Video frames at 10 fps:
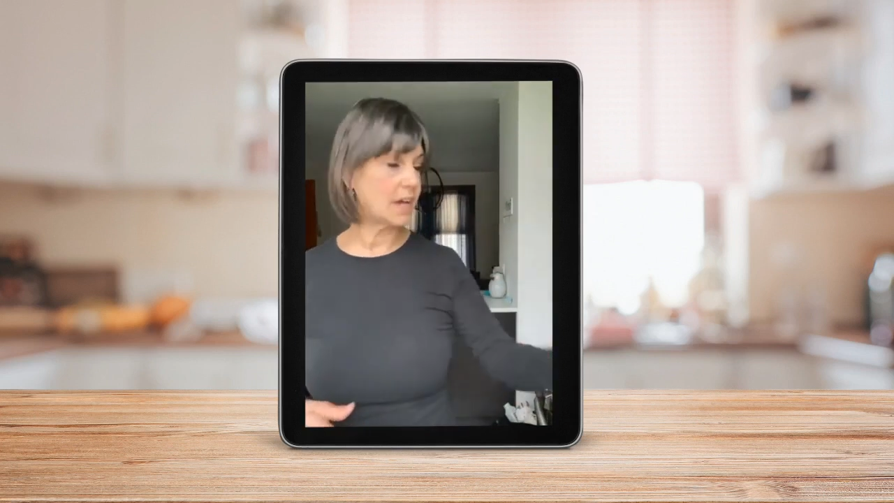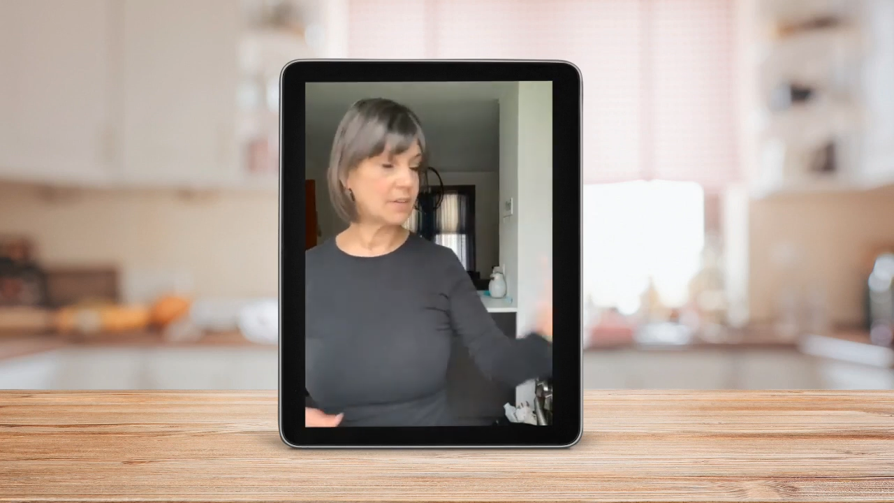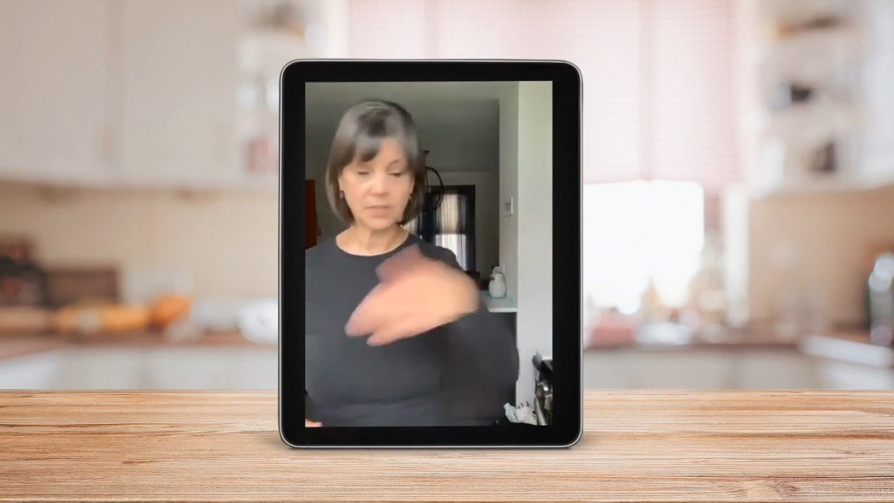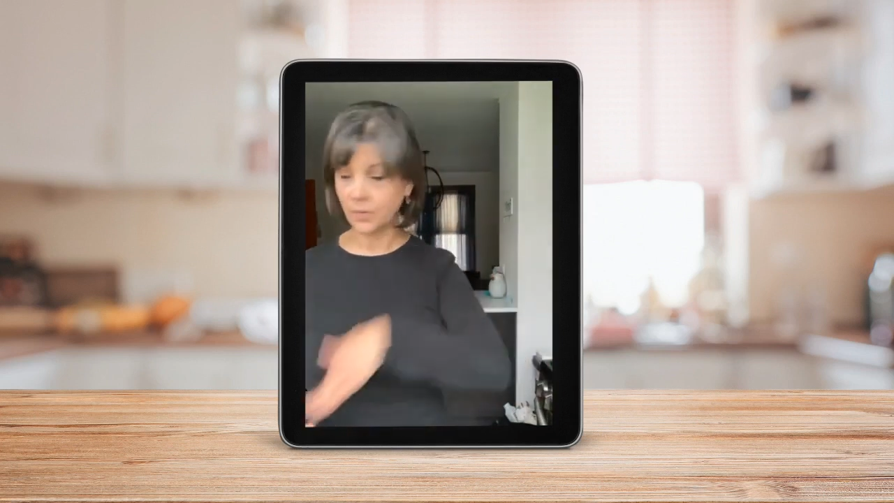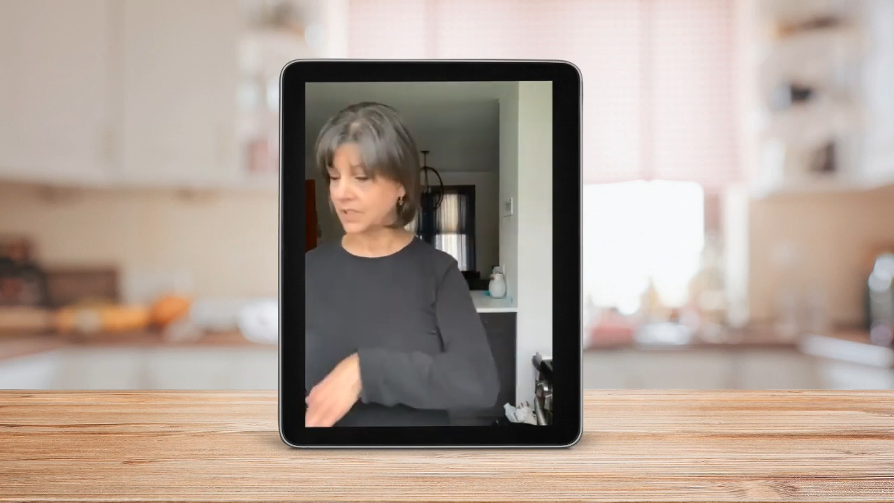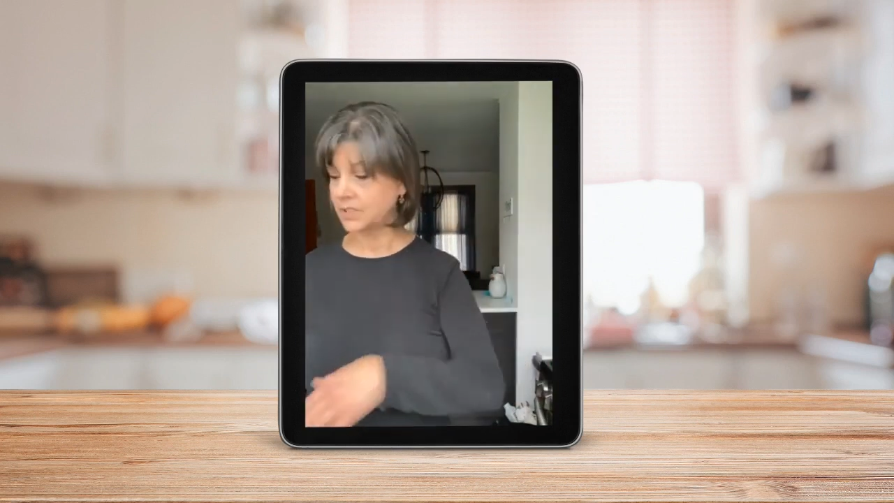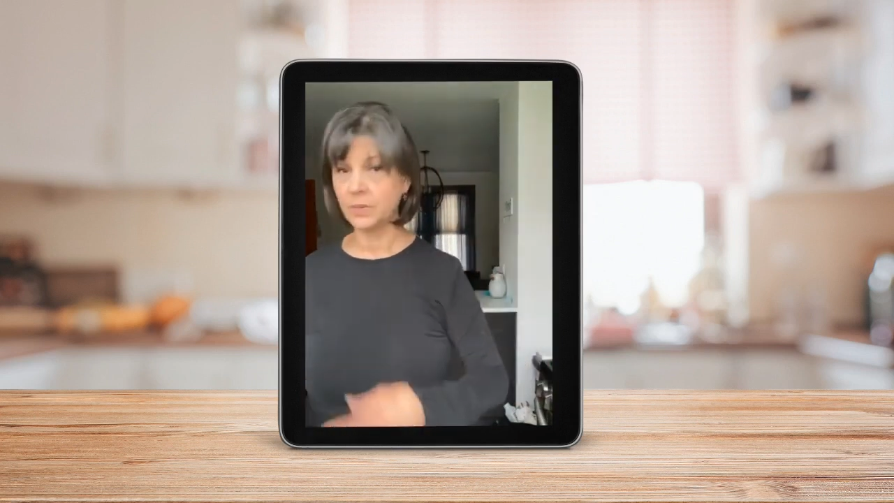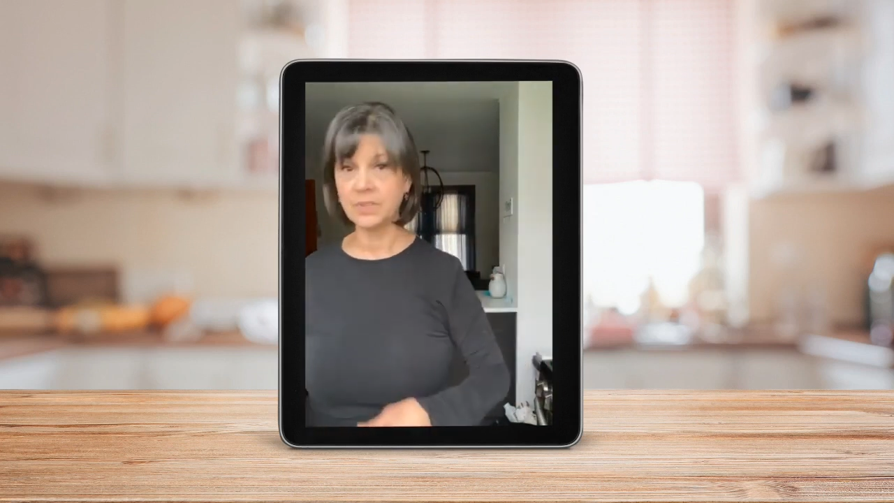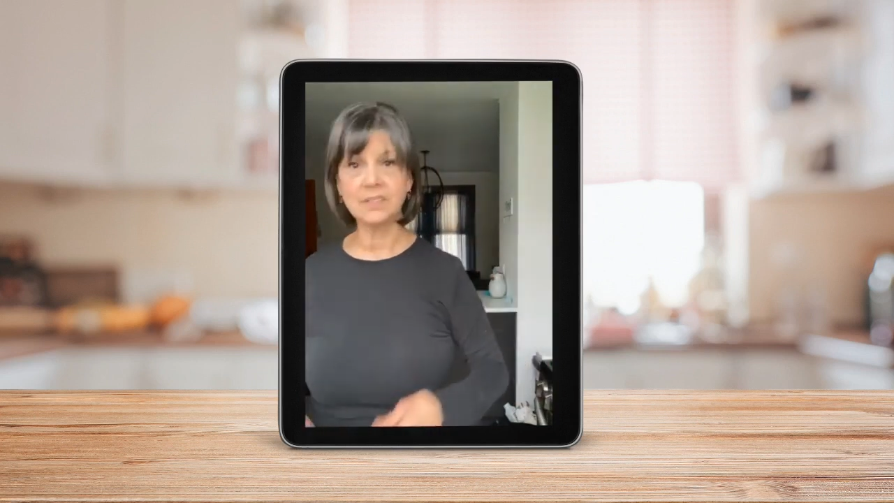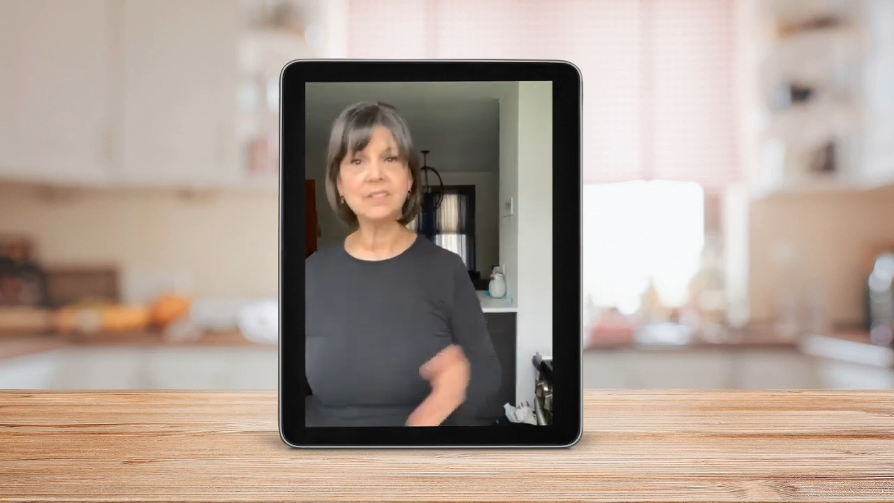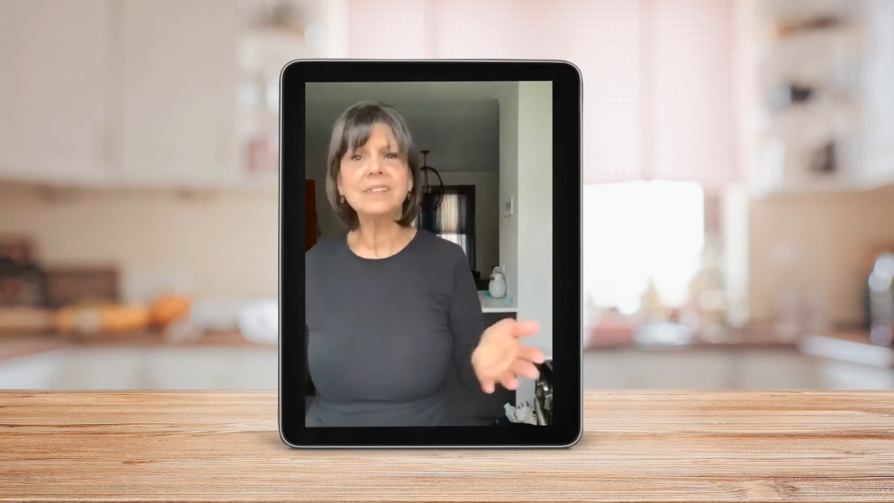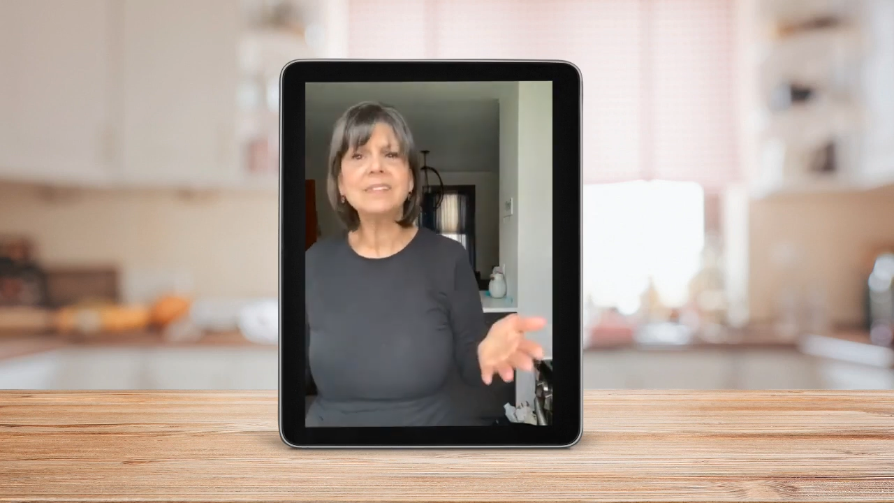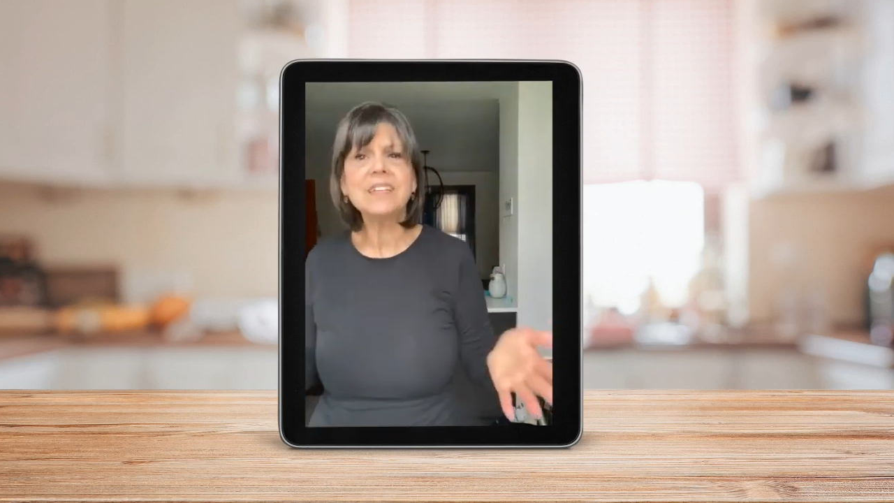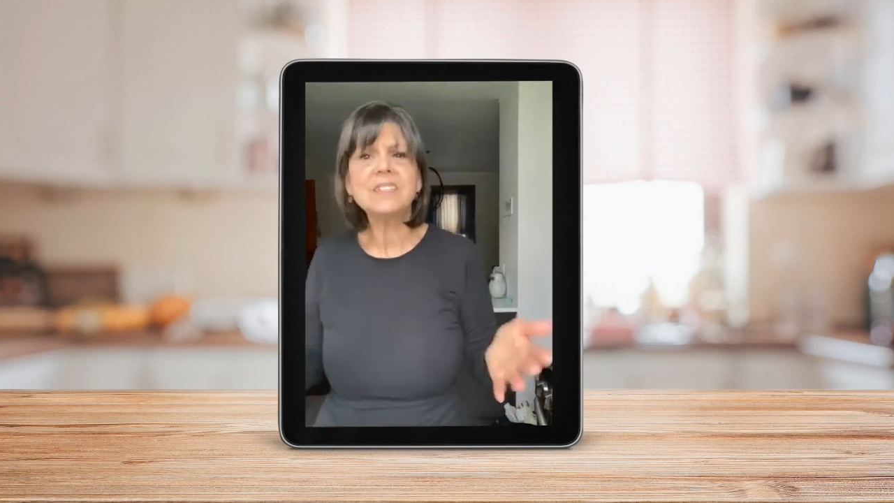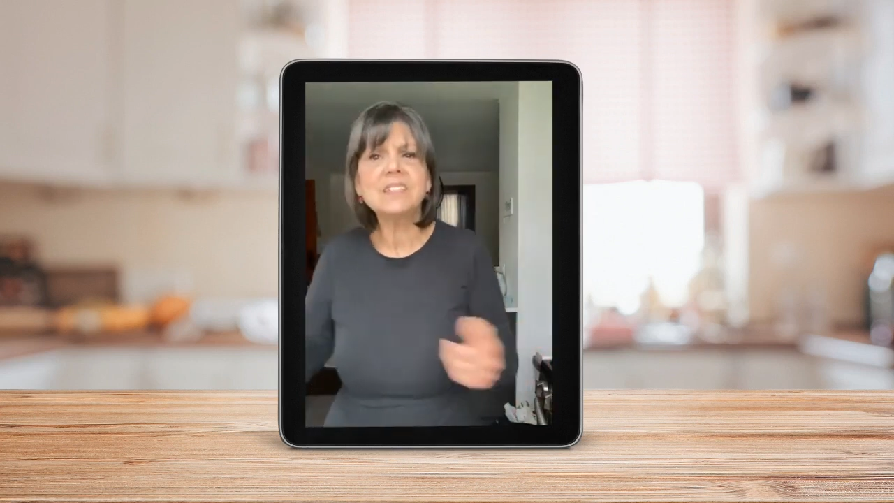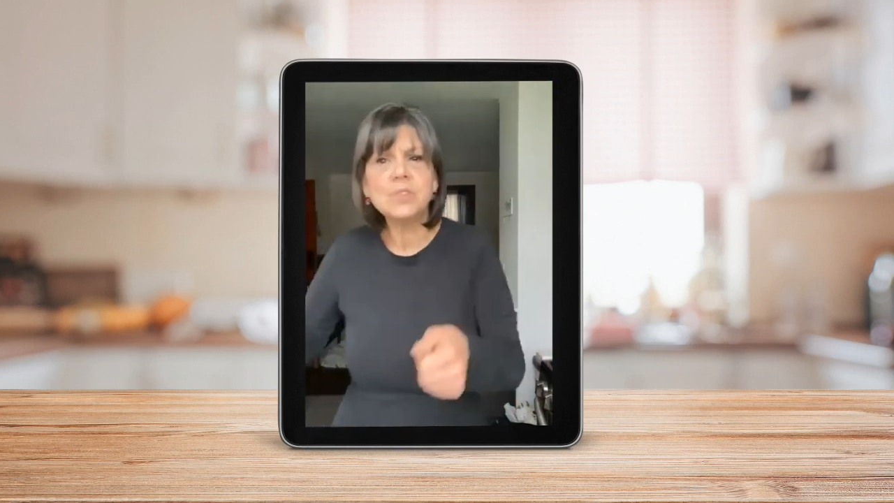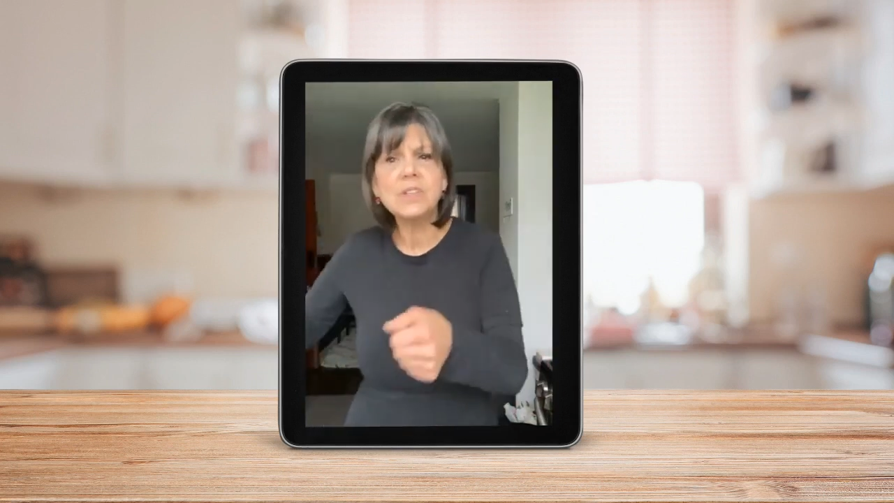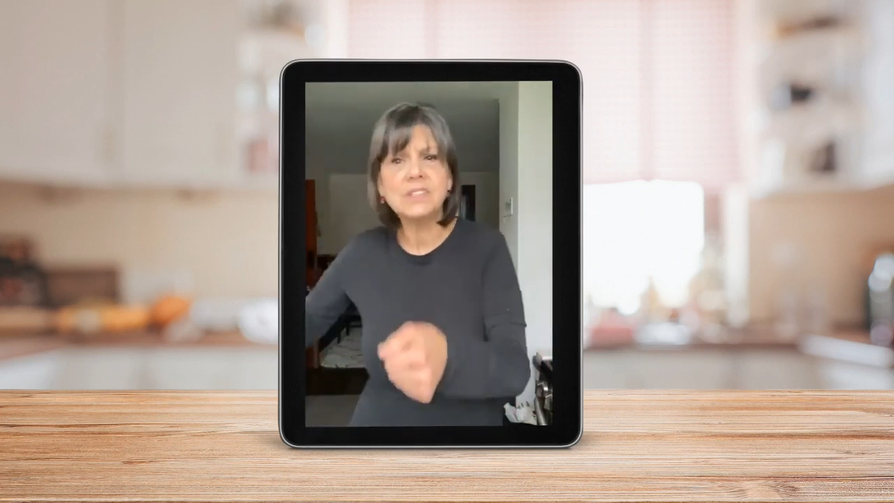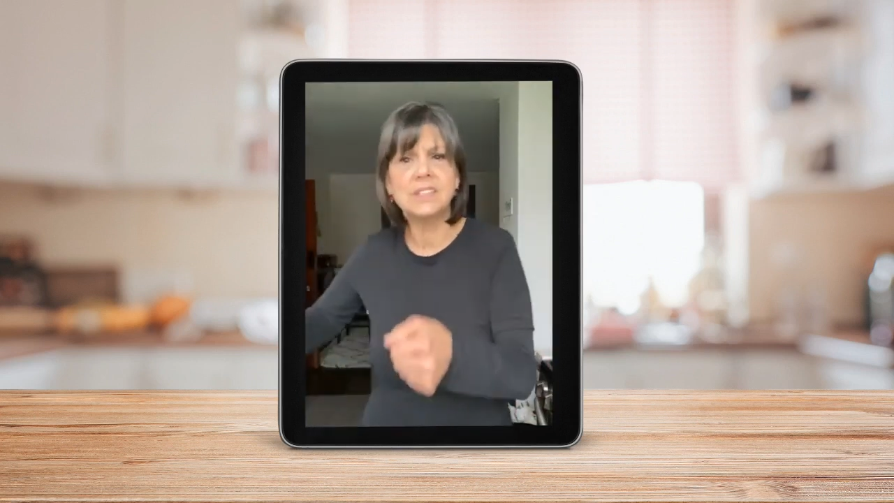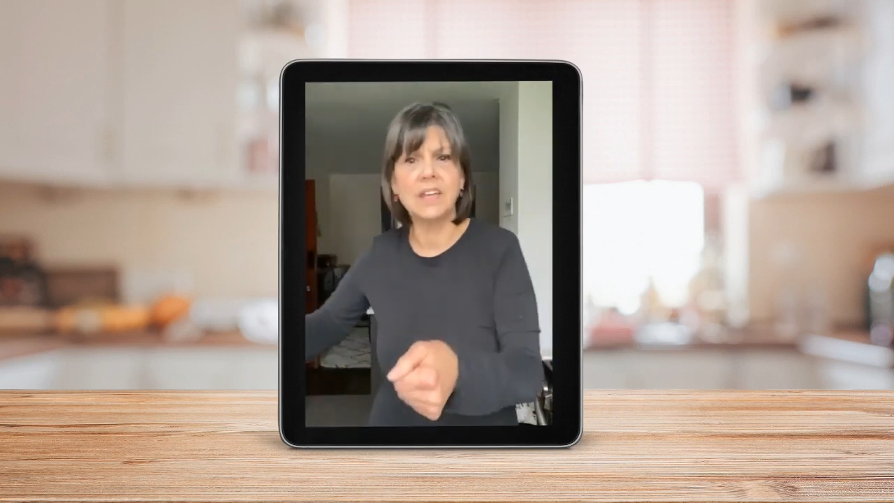I don't know what to do with this. At least it's
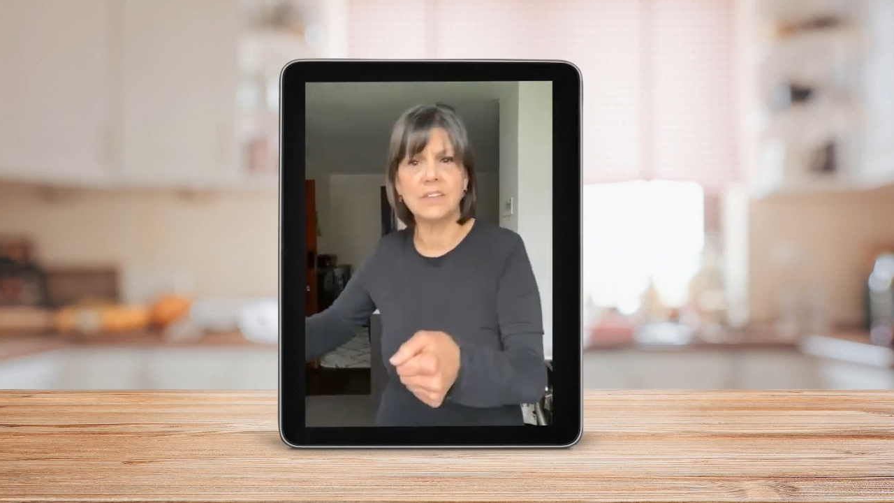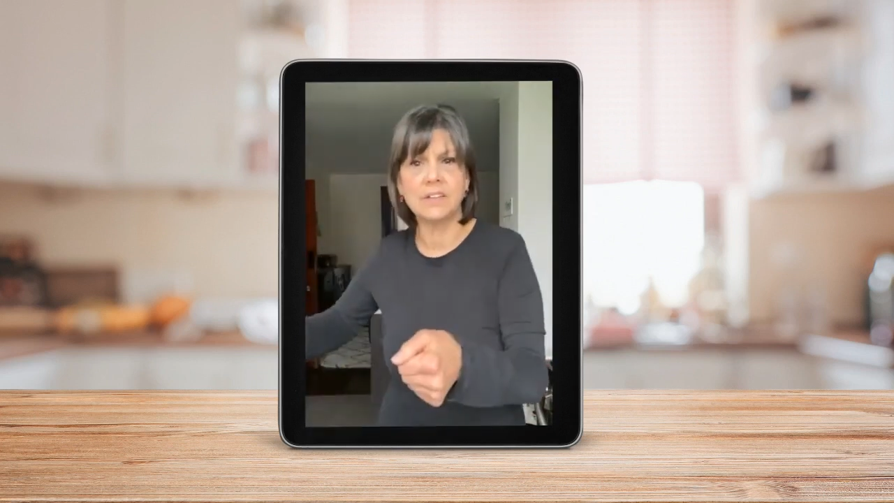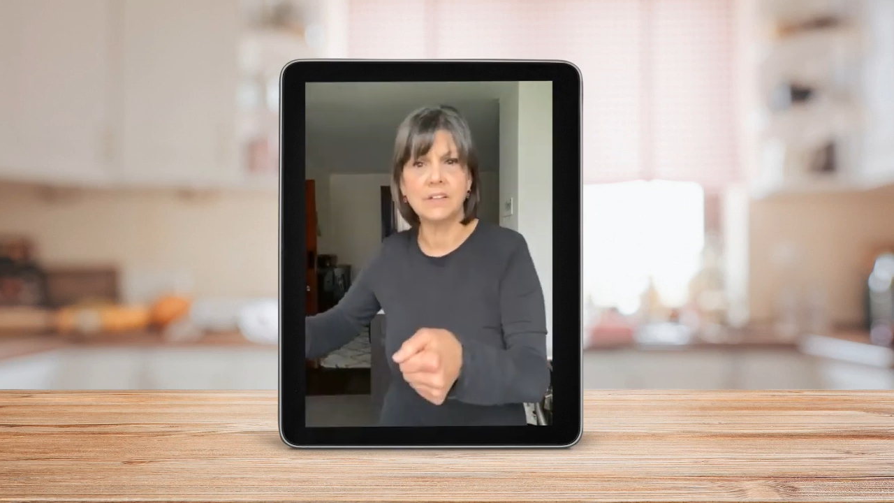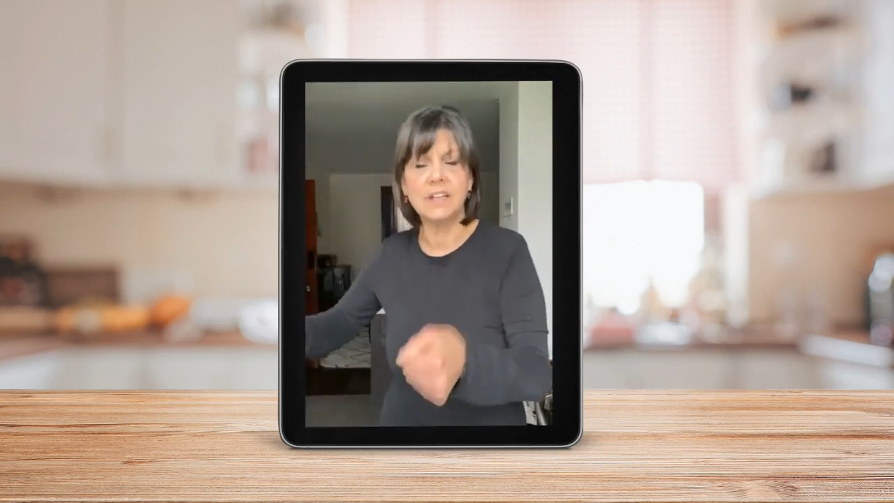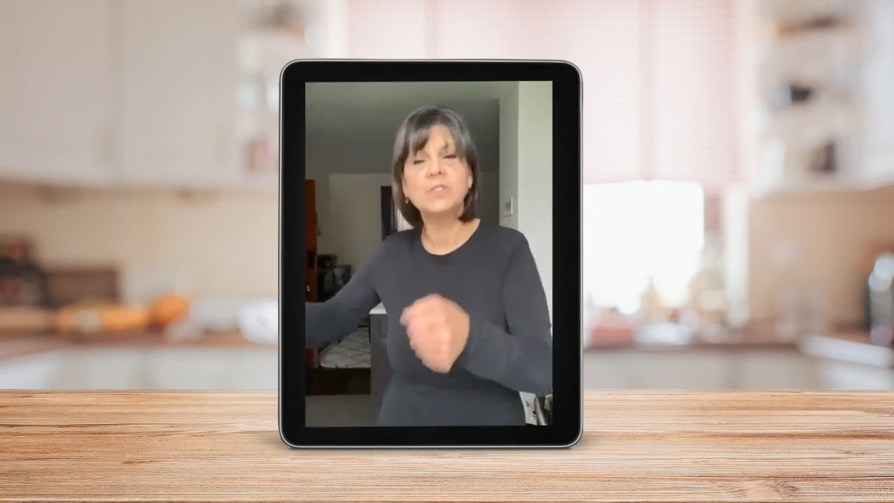all together.